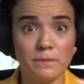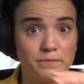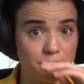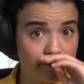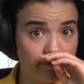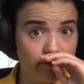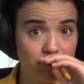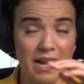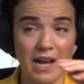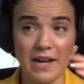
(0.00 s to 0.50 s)

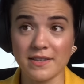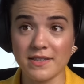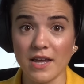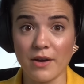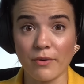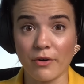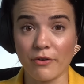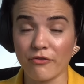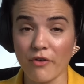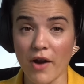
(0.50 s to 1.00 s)
because they
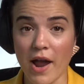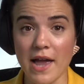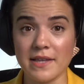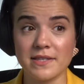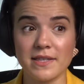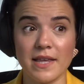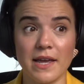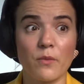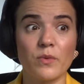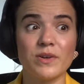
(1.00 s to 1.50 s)
were
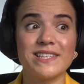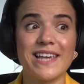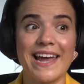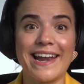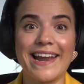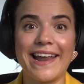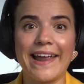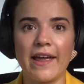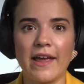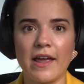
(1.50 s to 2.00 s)
friends, like, was
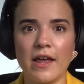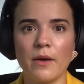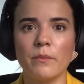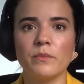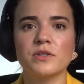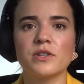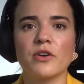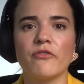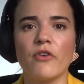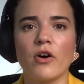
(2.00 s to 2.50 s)
getting him
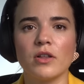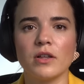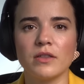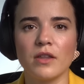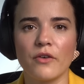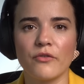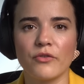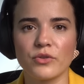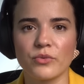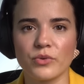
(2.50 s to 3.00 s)
to fall in
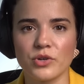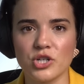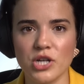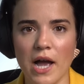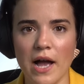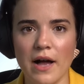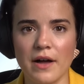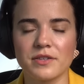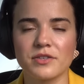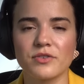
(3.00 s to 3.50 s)
love with
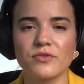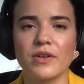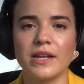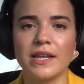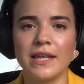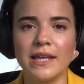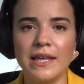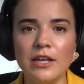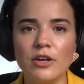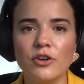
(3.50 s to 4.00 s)
Rochelle so that
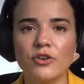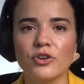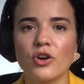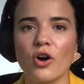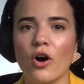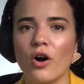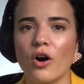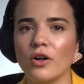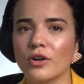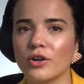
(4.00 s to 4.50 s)
he could
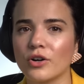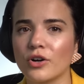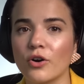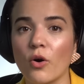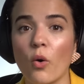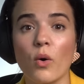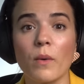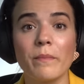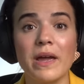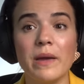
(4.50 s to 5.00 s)
call her,
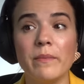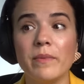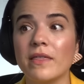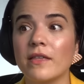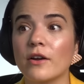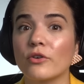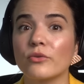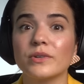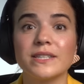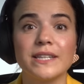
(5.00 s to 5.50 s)
or maybe
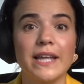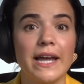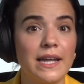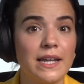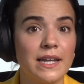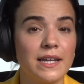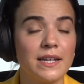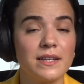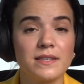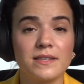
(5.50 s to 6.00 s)
they're
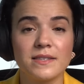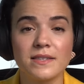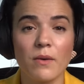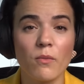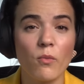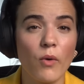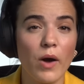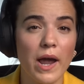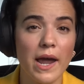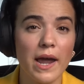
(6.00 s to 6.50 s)
related in some
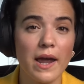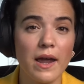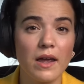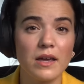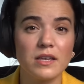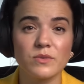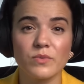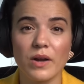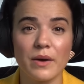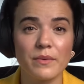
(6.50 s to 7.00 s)
way,
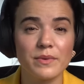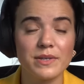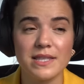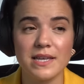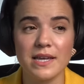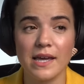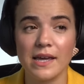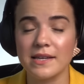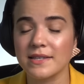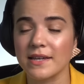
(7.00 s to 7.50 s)
is what I was
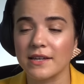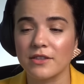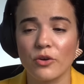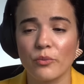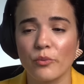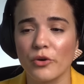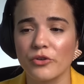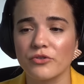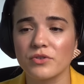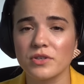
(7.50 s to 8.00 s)
thinking, is like their
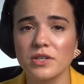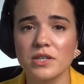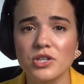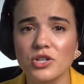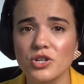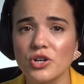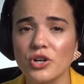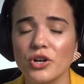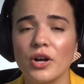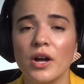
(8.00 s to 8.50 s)

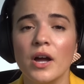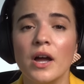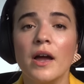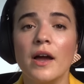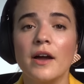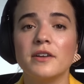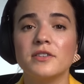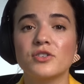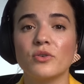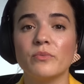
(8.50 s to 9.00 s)
brother-sister,
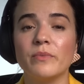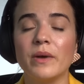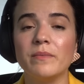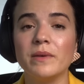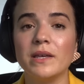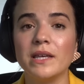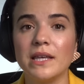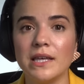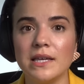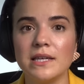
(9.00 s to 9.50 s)
and so maybe
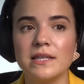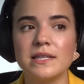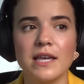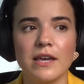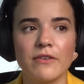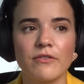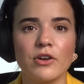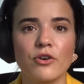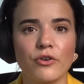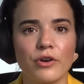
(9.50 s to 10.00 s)
he's
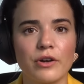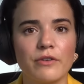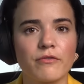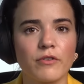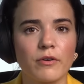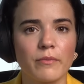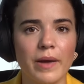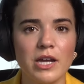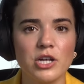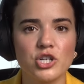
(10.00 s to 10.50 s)
giving her
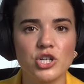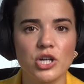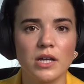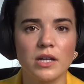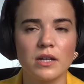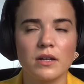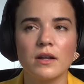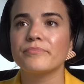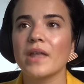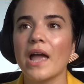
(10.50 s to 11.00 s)

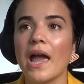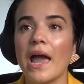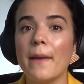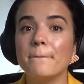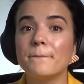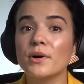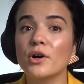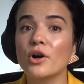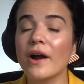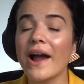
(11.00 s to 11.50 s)
information. And
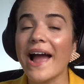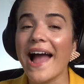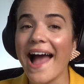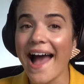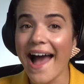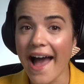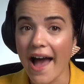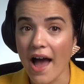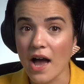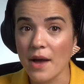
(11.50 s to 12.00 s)

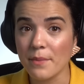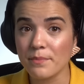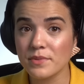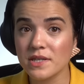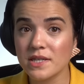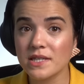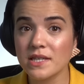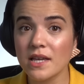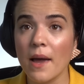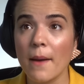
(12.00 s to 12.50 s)

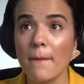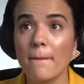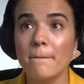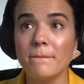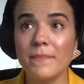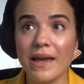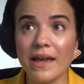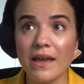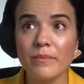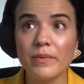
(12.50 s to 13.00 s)
perhaps,
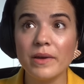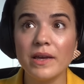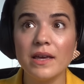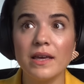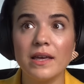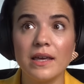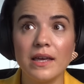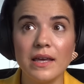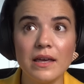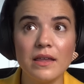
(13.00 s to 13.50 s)
maybe
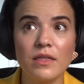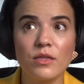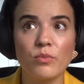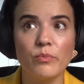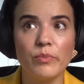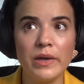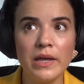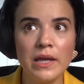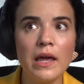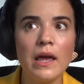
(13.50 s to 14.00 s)
Heath
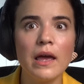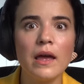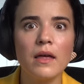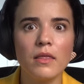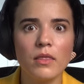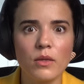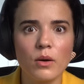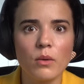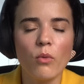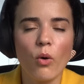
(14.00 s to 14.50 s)
being
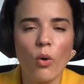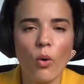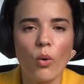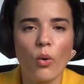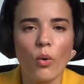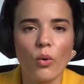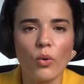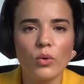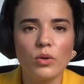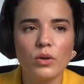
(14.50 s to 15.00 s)
the
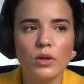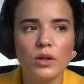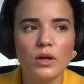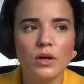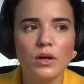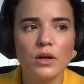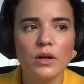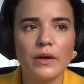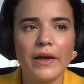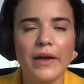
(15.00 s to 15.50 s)
mole
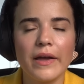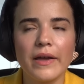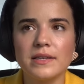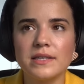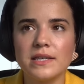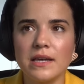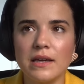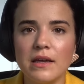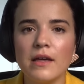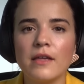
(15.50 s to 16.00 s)
is
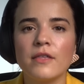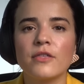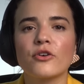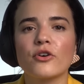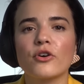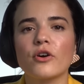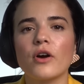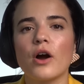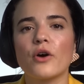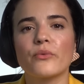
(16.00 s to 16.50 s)

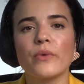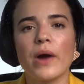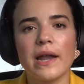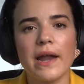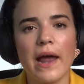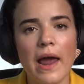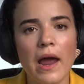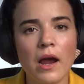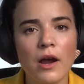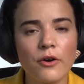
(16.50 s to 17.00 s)
either a red
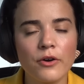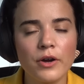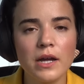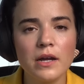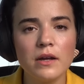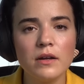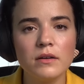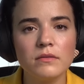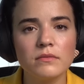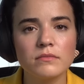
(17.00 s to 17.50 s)

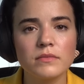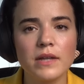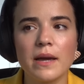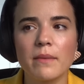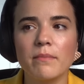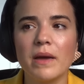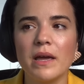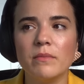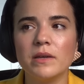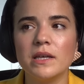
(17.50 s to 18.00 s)
herring, like
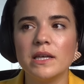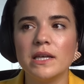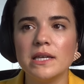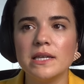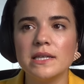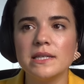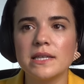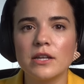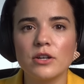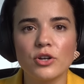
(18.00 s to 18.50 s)
maybe
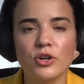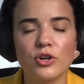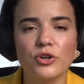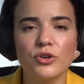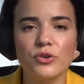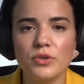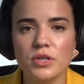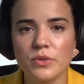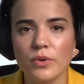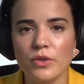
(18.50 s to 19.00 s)
he's in
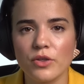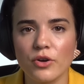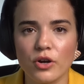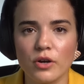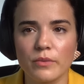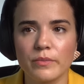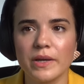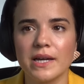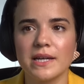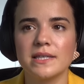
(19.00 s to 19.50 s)
cahoots with her
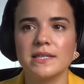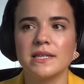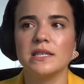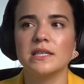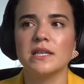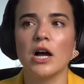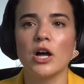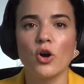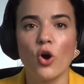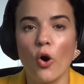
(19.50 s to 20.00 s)
because he's
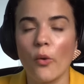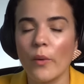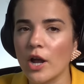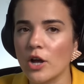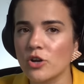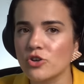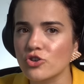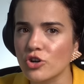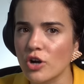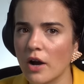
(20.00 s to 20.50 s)
going
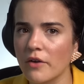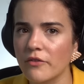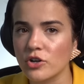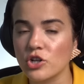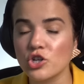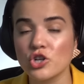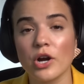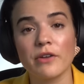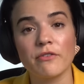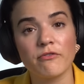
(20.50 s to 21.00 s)
undercover to
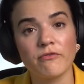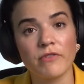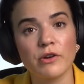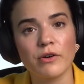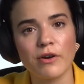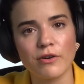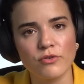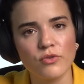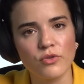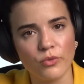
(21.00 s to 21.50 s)
try and figure
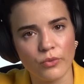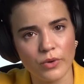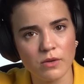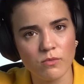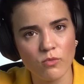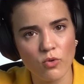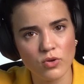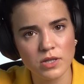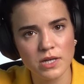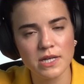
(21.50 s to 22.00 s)
out who the real
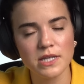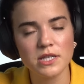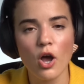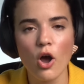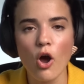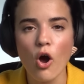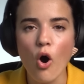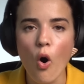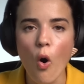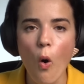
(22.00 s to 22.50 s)
mole is,
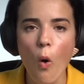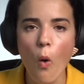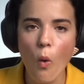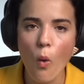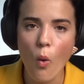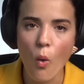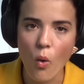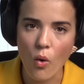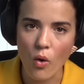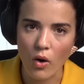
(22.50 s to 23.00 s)

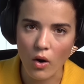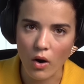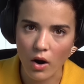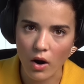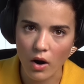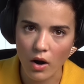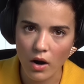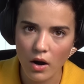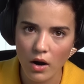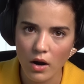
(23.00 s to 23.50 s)

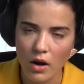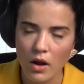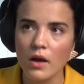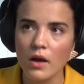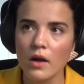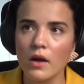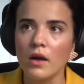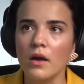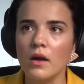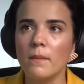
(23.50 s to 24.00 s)
or
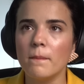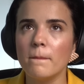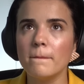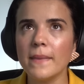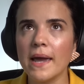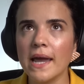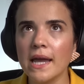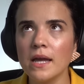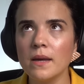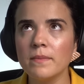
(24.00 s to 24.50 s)

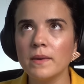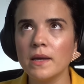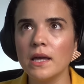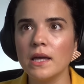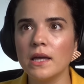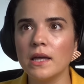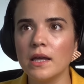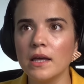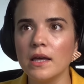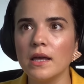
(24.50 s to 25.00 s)
maybe
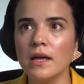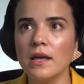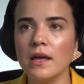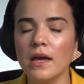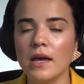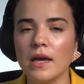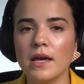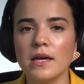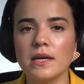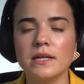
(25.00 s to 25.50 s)
he
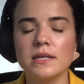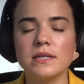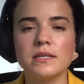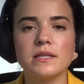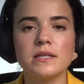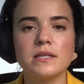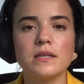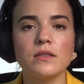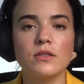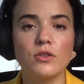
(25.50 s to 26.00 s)

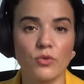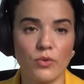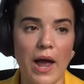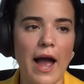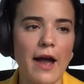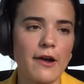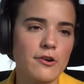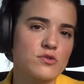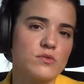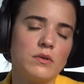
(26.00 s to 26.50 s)
is the
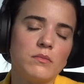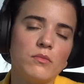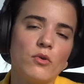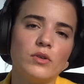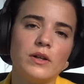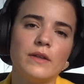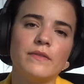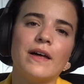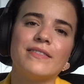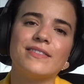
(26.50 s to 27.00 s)
actual mole
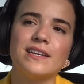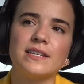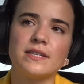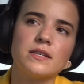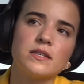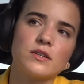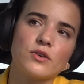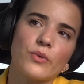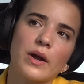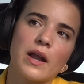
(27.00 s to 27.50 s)
and that this
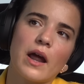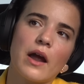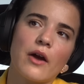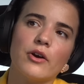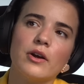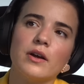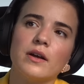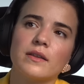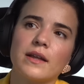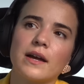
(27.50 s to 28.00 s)
is a red
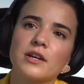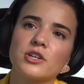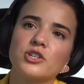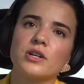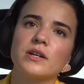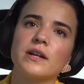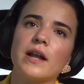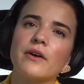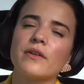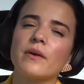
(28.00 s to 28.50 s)
herring, and actually
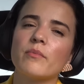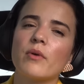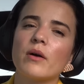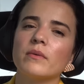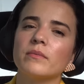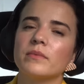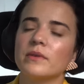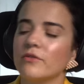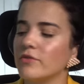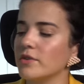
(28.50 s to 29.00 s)
now that
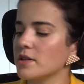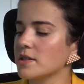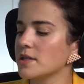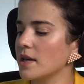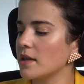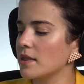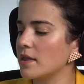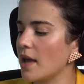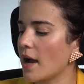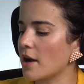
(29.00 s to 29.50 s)
probably feels
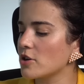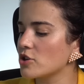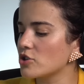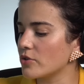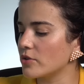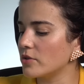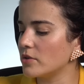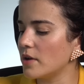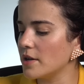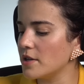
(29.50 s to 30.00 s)
like the
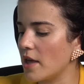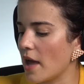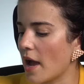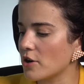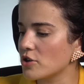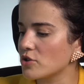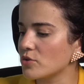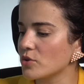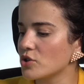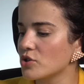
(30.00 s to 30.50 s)

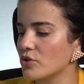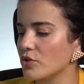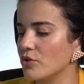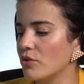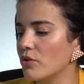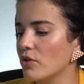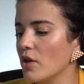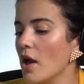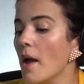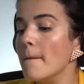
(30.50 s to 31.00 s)
actual
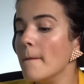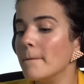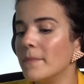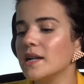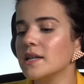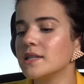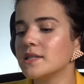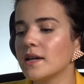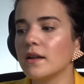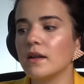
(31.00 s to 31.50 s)
truth, but
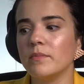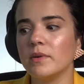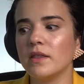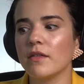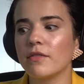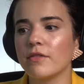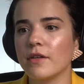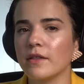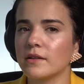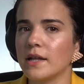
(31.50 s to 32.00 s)
it's going to be the
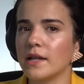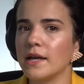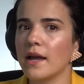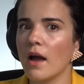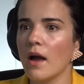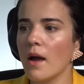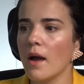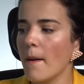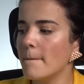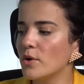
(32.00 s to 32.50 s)
thing that like
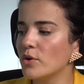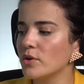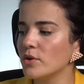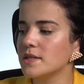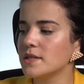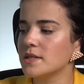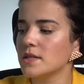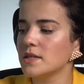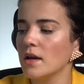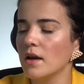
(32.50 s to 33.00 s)

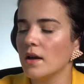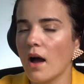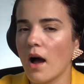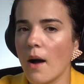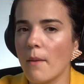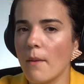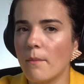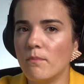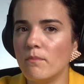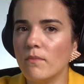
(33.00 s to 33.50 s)
puts
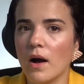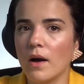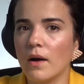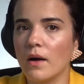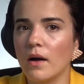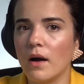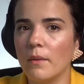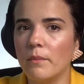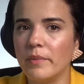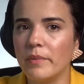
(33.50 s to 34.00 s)

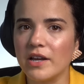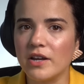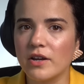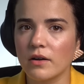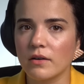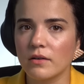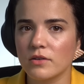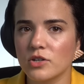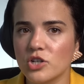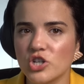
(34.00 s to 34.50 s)
a big
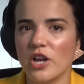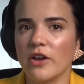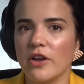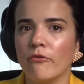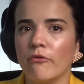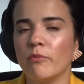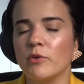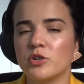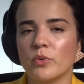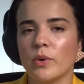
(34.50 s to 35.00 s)

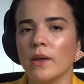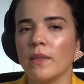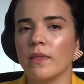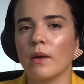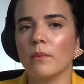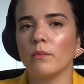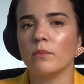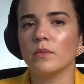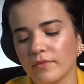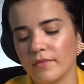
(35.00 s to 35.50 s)
shiv between
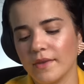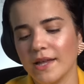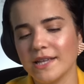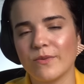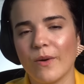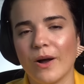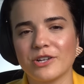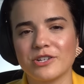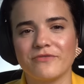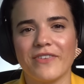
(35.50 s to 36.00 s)
them. Let's
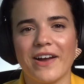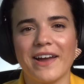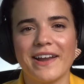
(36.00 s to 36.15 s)
watch and find